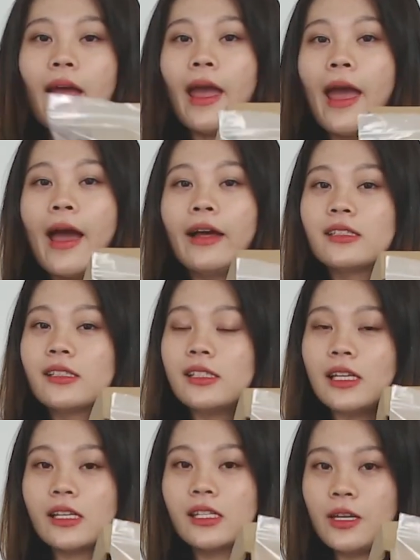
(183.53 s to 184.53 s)
and
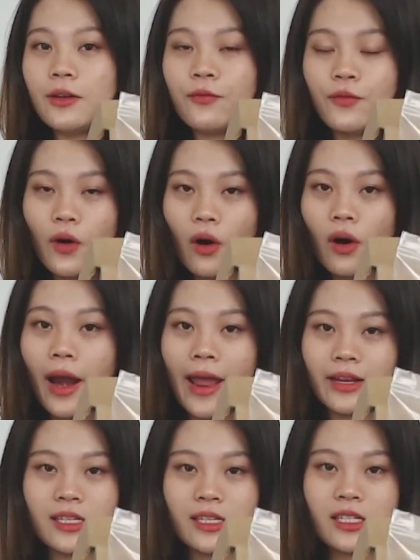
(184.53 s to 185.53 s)
64
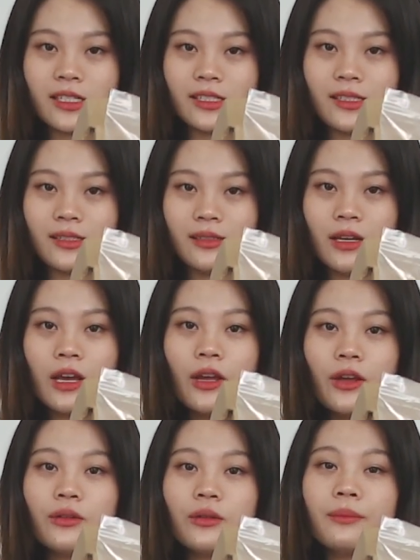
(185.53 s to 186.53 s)
antennas.
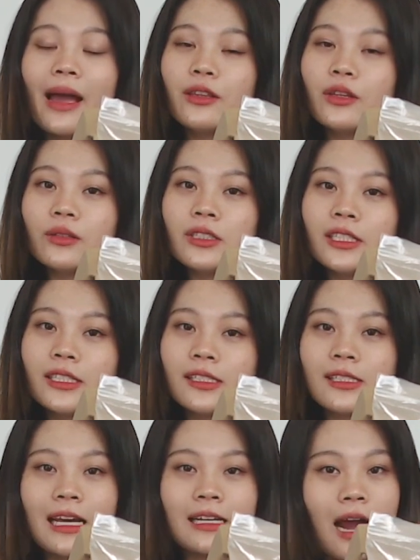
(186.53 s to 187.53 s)
You might notice
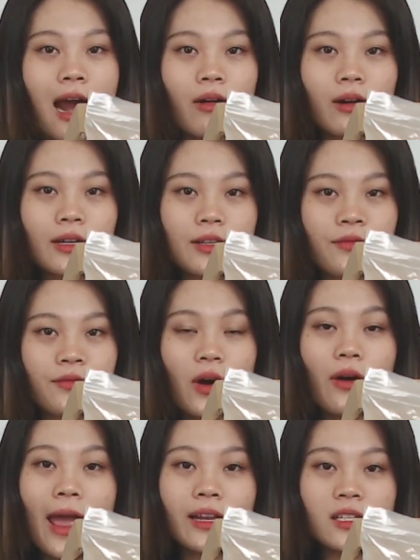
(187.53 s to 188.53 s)
that our
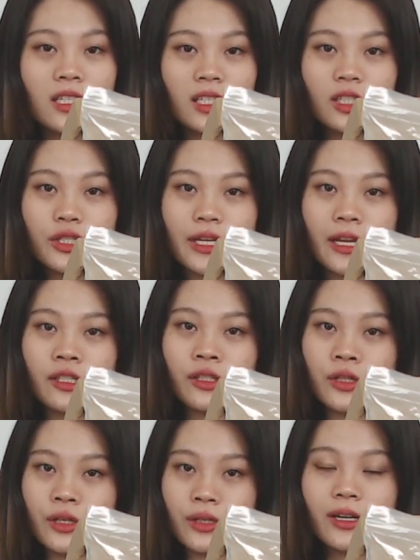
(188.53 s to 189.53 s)
default antenna
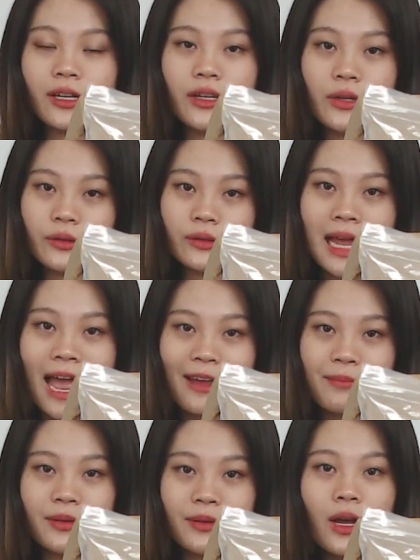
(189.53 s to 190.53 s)
changed to a new
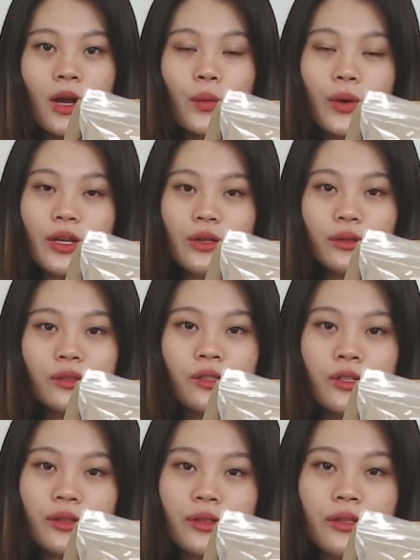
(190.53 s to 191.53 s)
type. We used
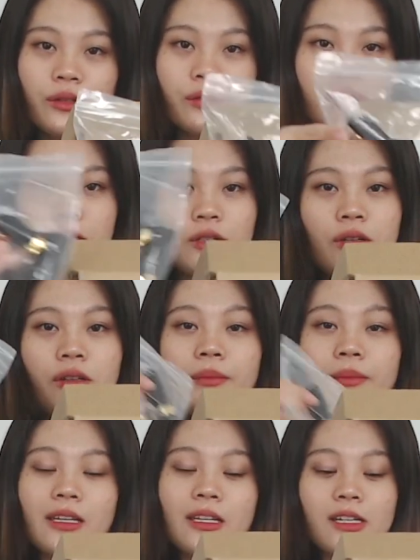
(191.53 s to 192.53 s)
to use 2
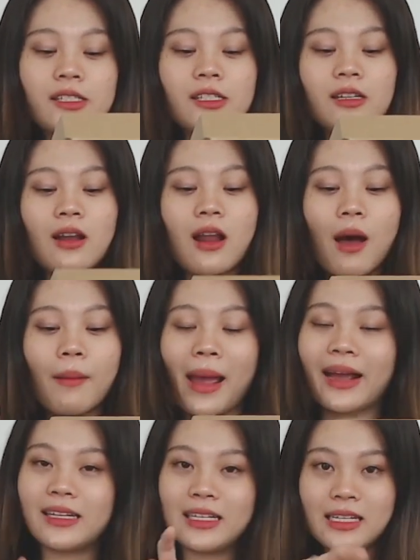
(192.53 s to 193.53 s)
meters long
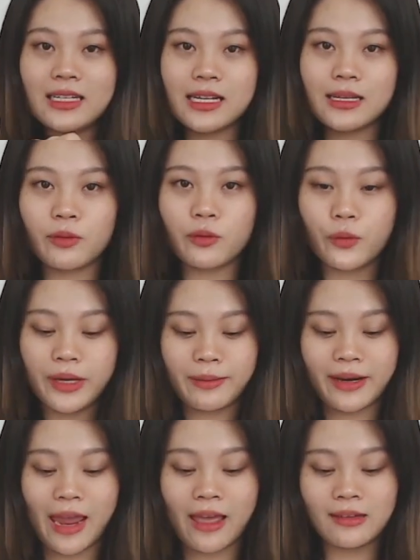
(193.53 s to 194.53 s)
magnetic wave
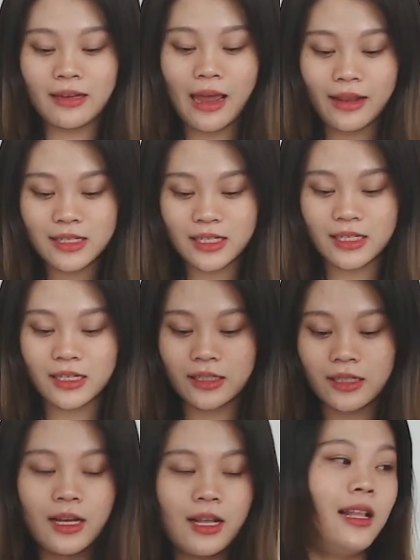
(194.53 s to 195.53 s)
antenna
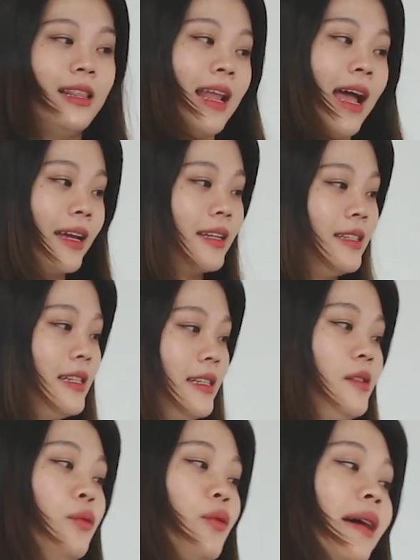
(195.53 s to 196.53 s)
like this
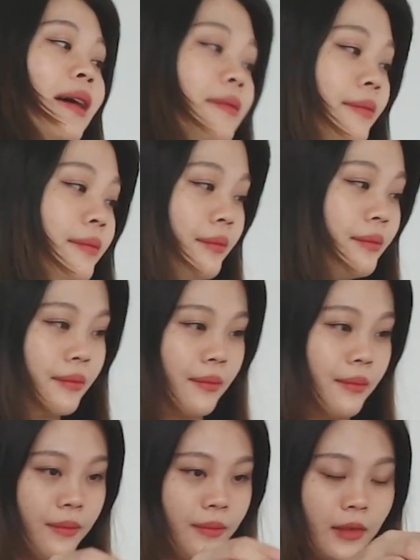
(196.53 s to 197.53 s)
one.
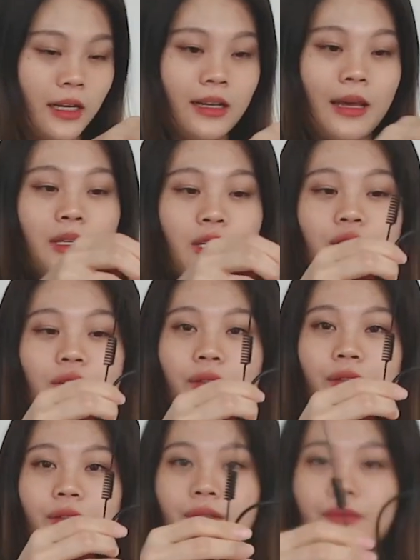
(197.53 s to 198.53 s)
Let me show
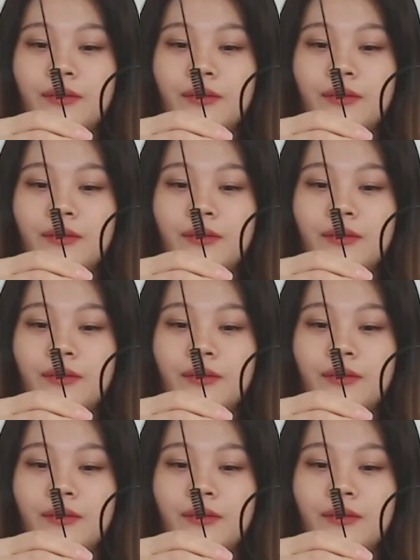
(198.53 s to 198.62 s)
you.